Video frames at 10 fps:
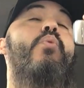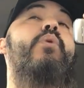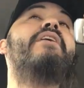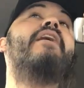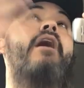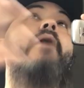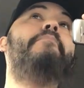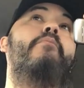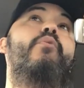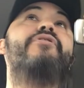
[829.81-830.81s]
We can
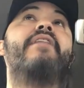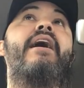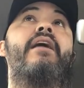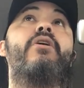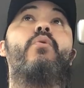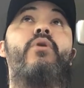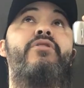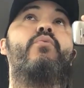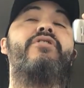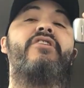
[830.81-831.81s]
help them with that,
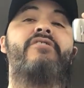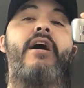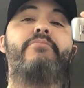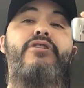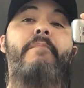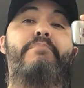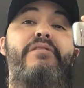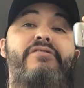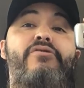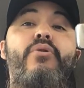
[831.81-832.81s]
with establishing
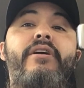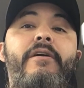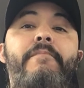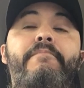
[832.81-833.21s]
business credit.